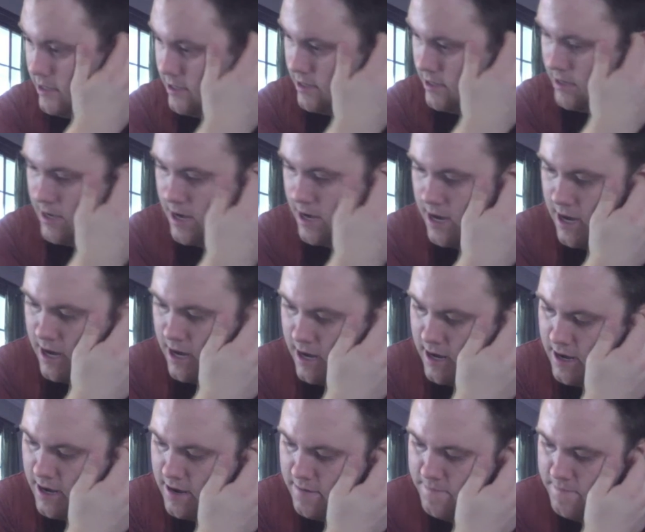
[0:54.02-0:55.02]

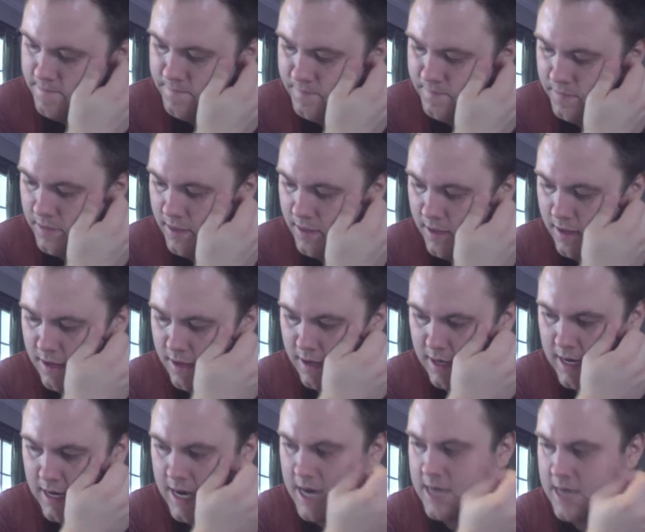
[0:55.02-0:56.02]
Gosh,
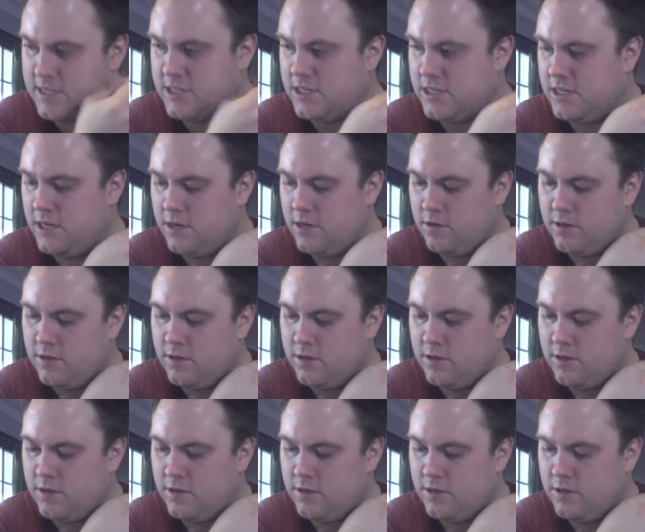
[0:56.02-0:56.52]
you know,